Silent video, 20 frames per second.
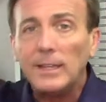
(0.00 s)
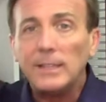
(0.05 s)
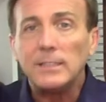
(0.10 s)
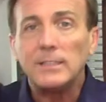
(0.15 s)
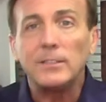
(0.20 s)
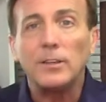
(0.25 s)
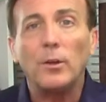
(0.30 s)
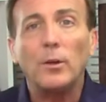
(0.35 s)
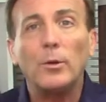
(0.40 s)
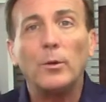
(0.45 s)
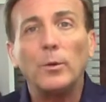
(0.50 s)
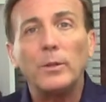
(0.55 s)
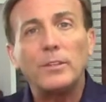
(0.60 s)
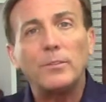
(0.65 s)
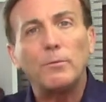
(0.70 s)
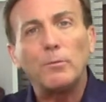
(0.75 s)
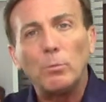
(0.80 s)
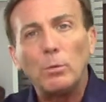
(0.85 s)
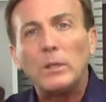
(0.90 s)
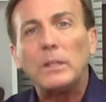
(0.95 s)
So
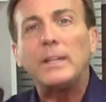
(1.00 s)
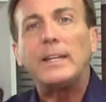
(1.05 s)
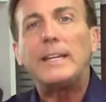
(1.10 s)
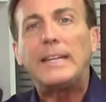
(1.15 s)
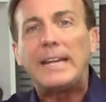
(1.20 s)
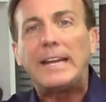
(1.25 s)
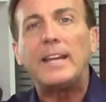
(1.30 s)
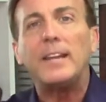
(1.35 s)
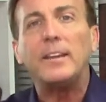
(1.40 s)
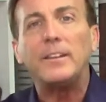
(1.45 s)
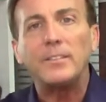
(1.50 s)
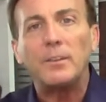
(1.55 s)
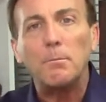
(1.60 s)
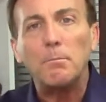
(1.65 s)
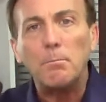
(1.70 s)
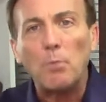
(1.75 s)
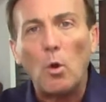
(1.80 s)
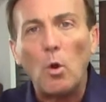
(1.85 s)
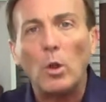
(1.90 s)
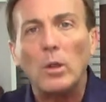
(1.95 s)
it's really, again, it's
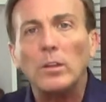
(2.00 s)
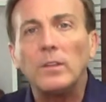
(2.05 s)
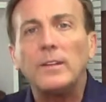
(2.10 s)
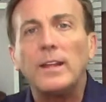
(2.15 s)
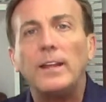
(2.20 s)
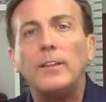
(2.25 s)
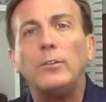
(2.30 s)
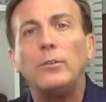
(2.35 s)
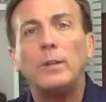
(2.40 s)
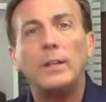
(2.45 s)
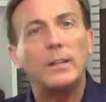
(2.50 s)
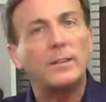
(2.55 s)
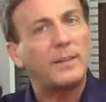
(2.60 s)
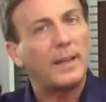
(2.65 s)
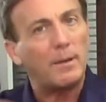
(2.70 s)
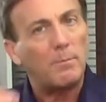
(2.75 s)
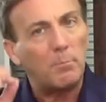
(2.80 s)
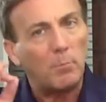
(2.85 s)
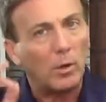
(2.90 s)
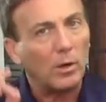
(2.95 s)
important that you get
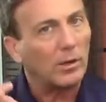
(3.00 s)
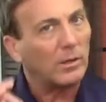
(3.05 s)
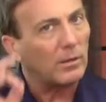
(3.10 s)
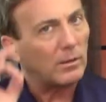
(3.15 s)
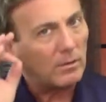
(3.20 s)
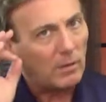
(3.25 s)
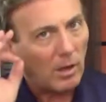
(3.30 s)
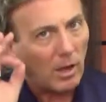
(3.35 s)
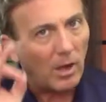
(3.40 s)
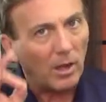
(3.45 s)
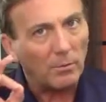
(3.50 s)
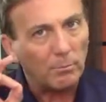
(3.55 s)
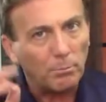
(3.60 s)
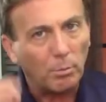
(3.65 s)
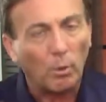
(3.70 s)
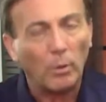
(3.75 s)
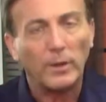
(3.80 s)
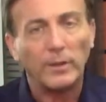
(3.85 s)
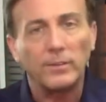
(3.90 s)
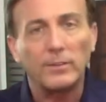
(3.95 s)
that mark on
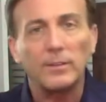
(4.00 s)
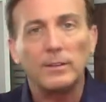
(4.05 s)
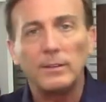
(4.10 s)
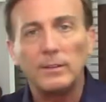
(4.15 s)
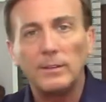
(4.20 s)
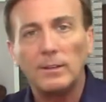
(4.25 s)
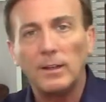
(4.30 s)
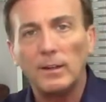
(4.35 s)
point.